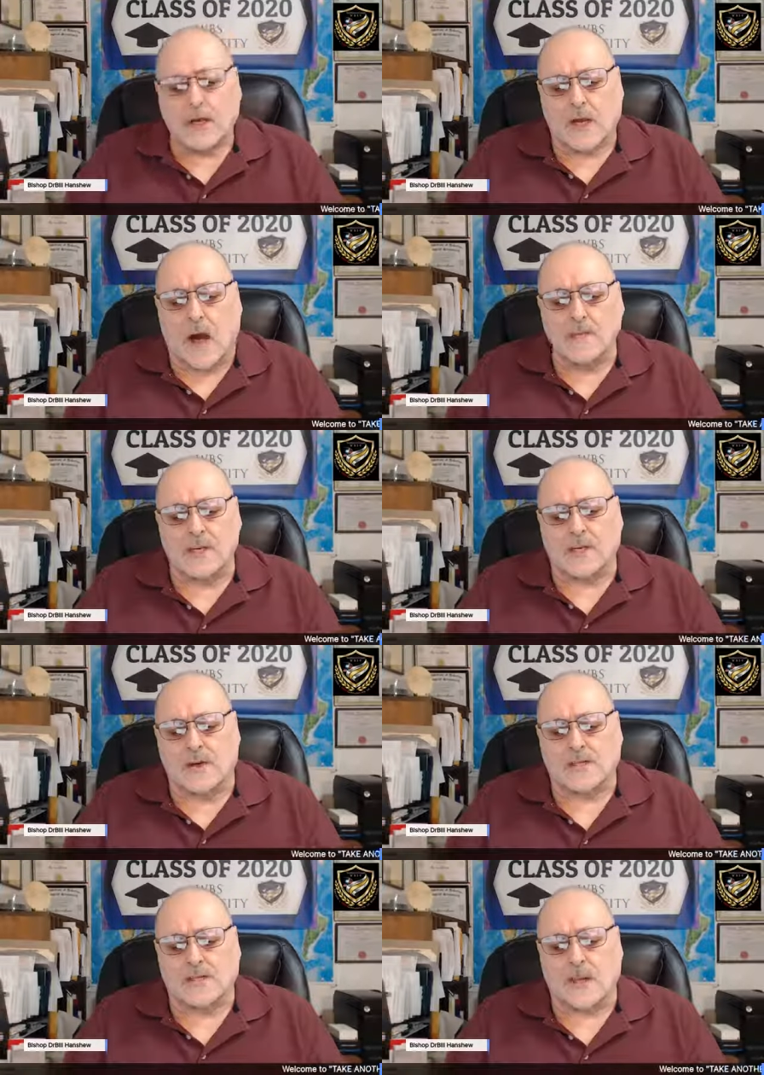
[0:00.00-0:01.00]

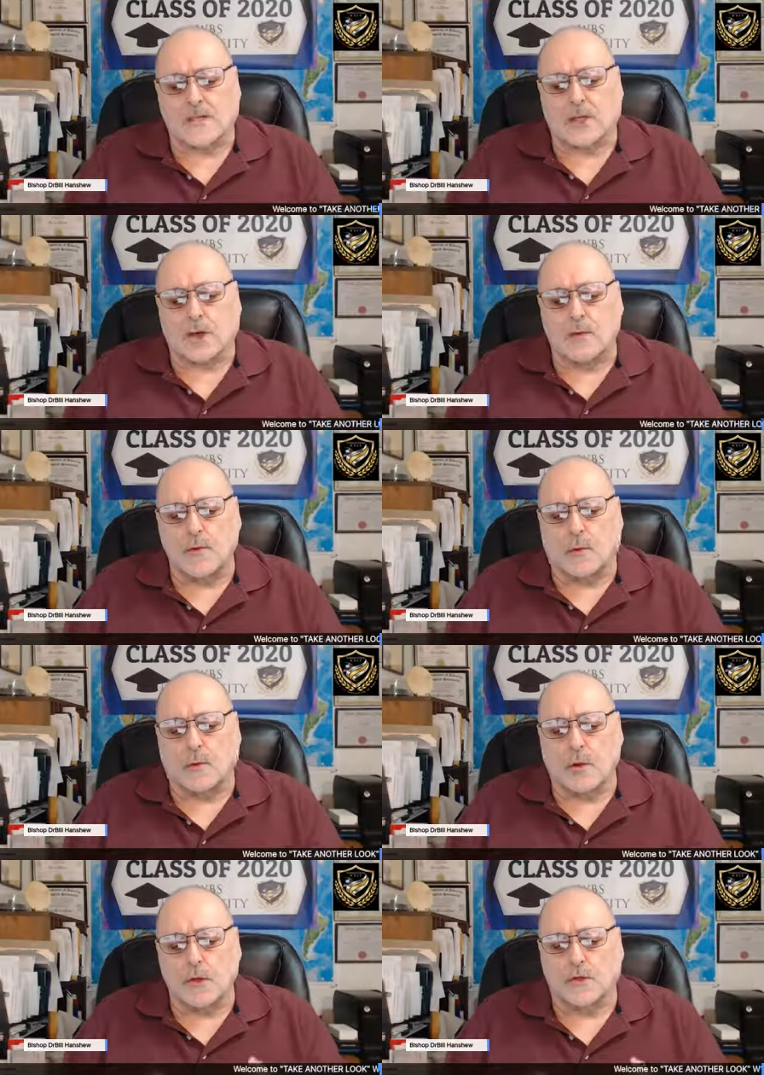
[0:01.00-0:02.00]
Commentary says the Greek
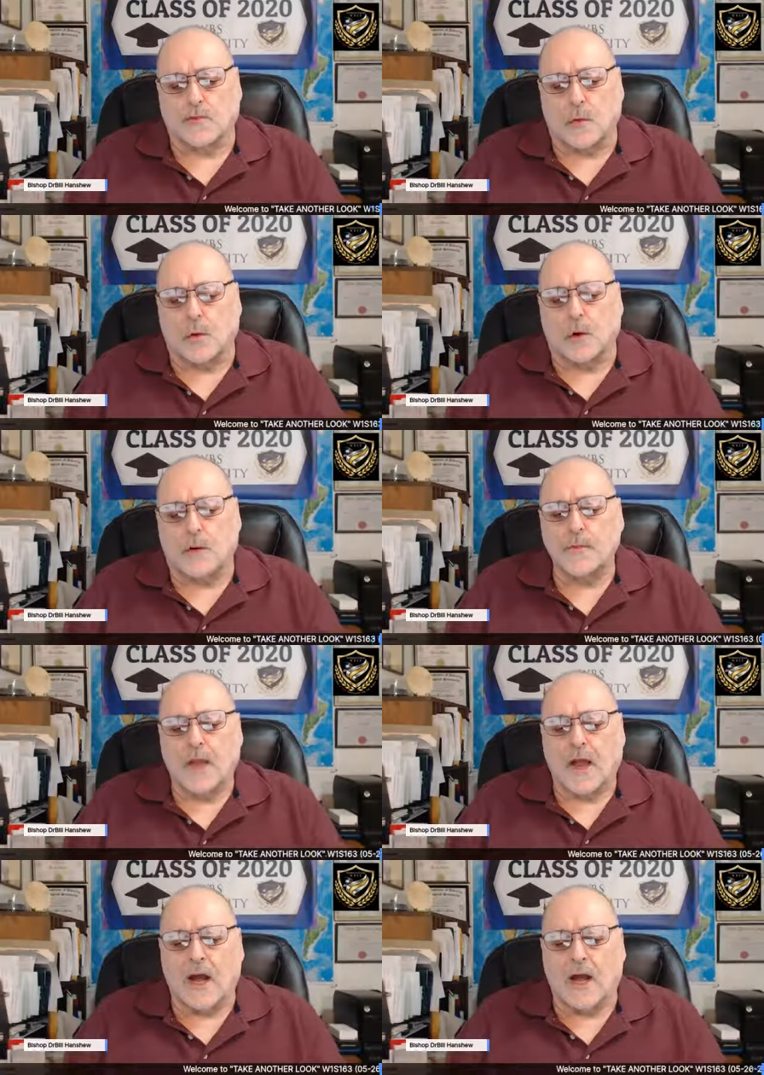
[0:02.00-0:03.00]
words for
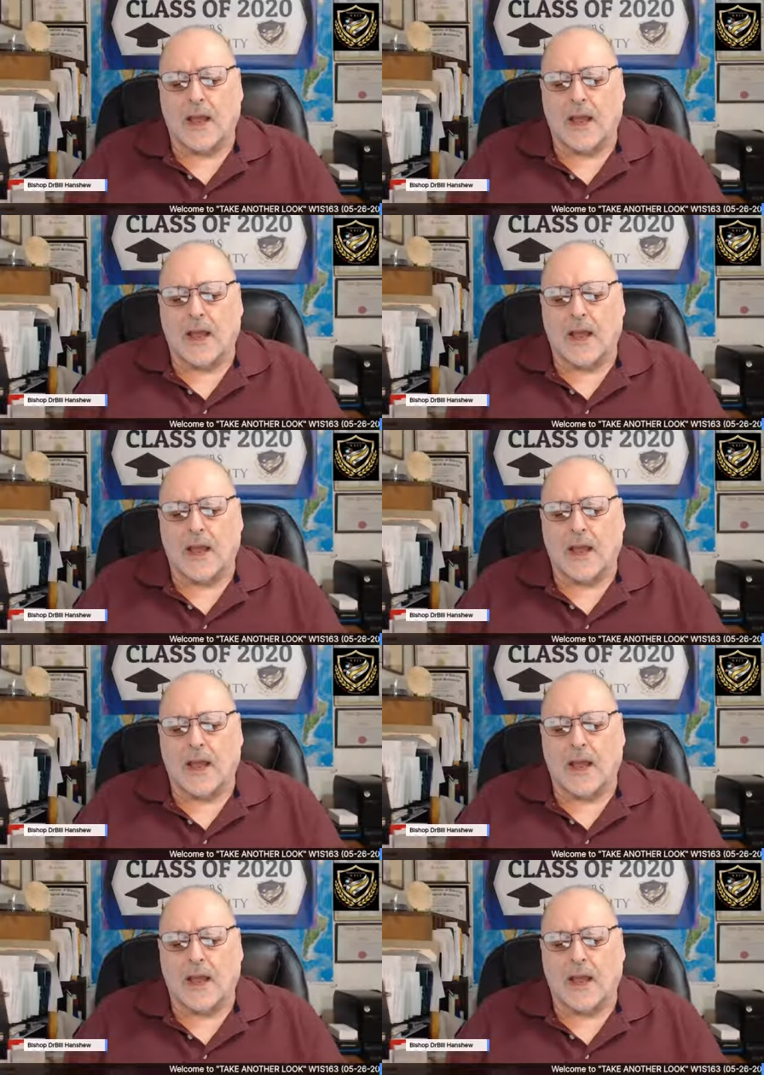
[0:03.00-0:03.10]
uh,